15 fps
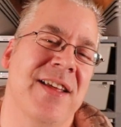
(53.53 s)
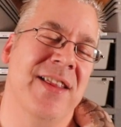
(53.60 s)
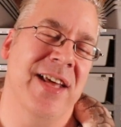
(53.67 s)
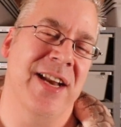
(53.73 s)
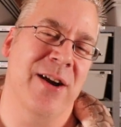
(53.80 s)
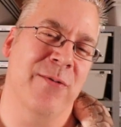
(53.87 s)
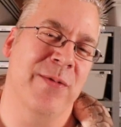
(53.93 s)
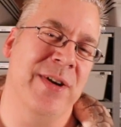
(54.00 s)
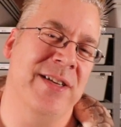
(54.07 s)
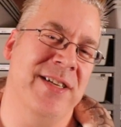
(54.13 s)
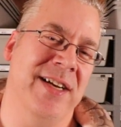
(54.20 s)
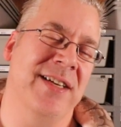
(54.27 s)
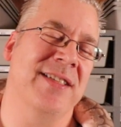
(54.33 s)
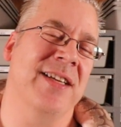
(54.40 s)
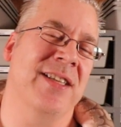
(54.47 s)
that are
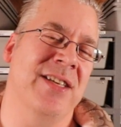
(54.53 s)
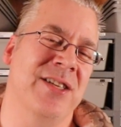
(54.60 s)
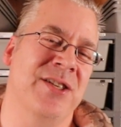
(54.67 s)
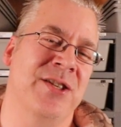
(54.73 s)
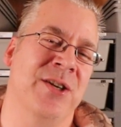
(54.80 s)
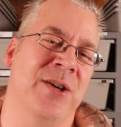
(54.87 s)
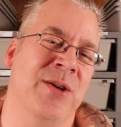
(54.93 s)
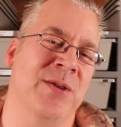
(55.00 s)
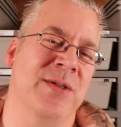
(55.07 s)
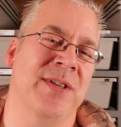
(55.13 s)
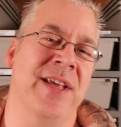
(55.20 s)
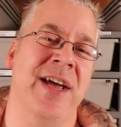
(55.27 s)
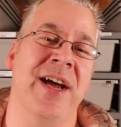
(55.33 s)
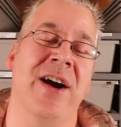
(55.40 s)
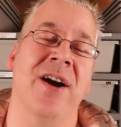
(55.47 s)
retics at these shows,
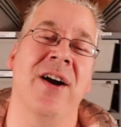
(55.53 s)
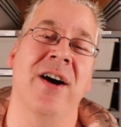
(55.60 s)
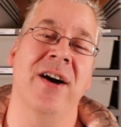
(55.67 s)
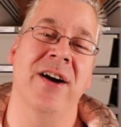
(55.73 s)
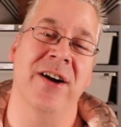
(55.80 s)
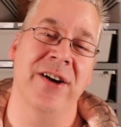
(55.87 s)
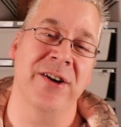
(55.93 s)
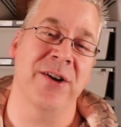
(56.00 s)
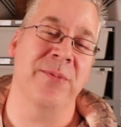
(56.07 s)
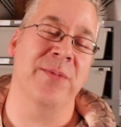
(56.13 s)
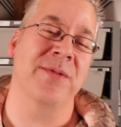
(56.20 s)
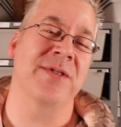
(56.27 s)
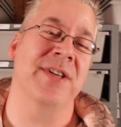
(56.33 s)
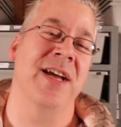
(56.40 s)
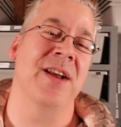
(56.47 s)
they are
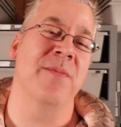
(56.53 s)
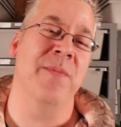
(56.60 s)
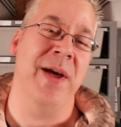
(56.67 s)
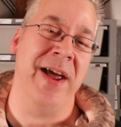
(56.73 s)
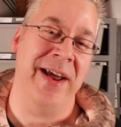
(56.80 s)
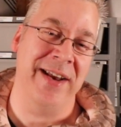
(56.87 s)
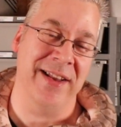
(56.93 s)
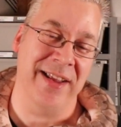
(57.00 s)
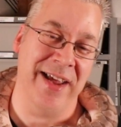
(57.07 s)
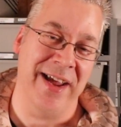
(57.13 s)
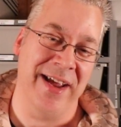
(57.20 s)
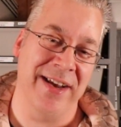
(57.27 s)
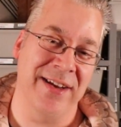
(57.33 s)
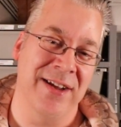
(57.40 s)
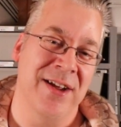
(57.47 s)
100%
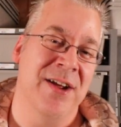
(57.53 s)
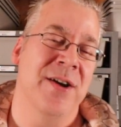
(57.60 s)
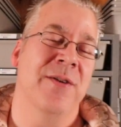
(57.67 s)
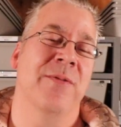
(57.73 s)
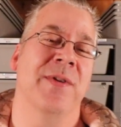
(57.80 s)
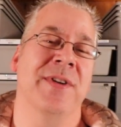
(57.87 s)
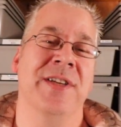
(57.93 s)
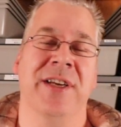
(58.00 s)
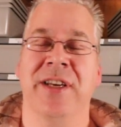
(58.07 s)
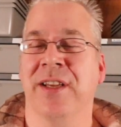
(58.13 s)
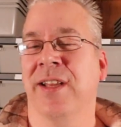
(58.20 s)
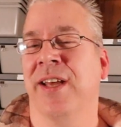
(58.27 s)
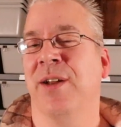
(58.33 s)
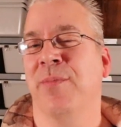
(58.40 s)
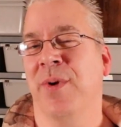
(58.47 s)
mainland
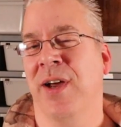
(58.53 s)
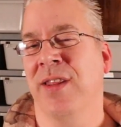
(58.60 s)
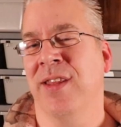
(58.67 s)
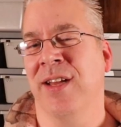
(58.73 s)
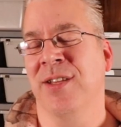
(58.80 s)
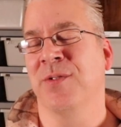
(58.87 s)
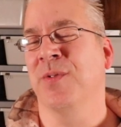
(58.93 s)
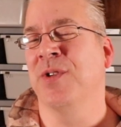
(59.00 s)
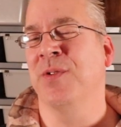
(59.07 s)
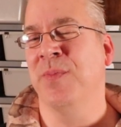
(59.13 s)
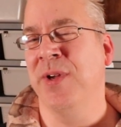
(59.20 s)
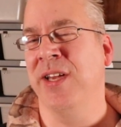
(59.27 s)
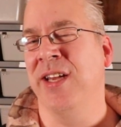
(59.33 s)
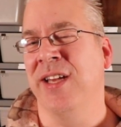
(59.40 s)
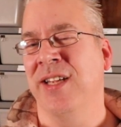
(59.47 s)
reticulated pythons, which
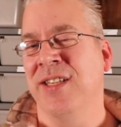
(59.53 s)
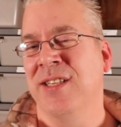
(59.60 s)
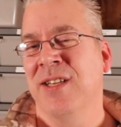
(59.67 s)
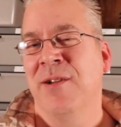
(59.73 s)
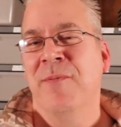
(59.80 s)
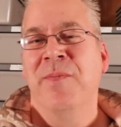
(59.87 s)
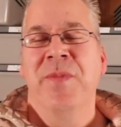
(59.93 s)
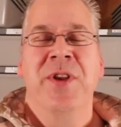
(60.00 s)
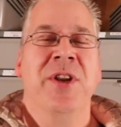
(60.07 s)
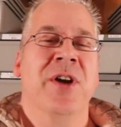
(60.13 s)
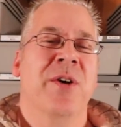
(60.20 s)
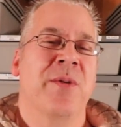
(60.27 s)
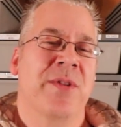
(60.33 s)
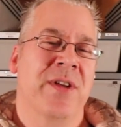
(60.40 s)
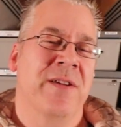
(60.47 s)
means you
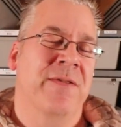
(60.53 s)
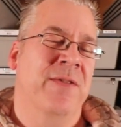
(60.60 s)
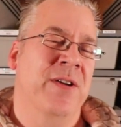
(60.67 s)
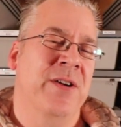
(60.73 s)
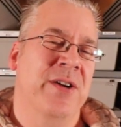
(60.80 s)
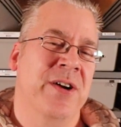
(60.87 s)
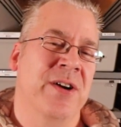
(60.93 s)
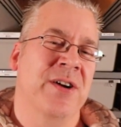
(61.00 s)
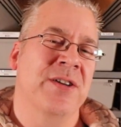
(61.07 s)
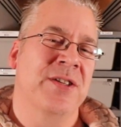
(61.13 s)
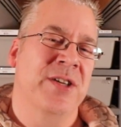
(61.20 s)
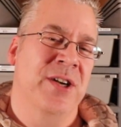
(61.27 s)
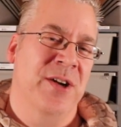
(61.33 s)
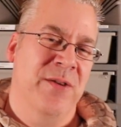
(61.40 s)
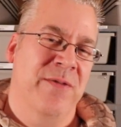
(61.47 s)
know within a few years,
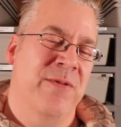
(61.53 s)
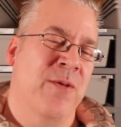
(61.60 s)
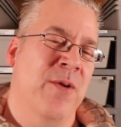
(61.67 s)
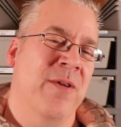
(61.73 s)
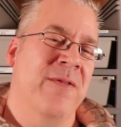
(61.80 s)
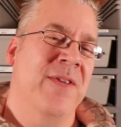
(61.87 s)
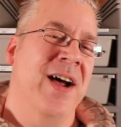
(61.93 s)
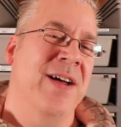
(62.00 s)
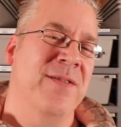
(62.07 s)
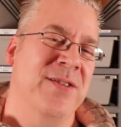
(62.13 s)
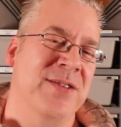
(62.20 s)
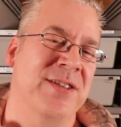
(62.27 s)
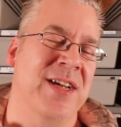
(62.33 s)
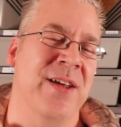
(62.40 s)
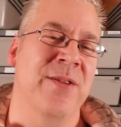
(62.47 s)
you know four or five
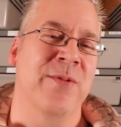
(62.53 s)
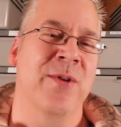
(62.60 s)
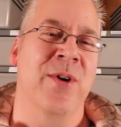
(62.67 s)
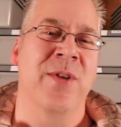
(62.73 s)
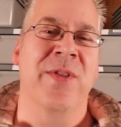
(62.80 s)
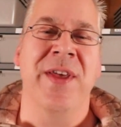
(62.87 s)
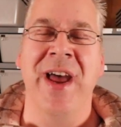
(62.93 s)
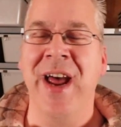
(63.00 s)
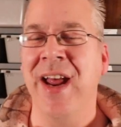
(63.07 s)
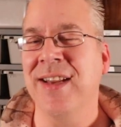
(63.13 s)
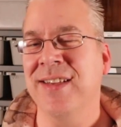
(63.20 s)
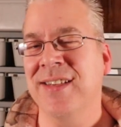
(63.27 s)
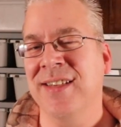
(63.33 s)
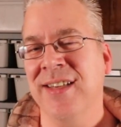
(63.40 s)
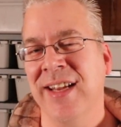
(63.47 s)
years down the road, that
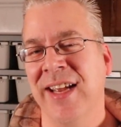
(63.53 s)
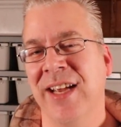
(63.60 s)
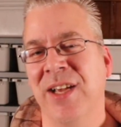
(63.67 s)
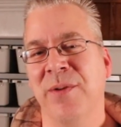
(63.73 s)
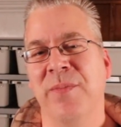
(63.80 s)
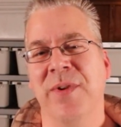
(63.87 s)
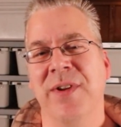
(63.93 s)
snake could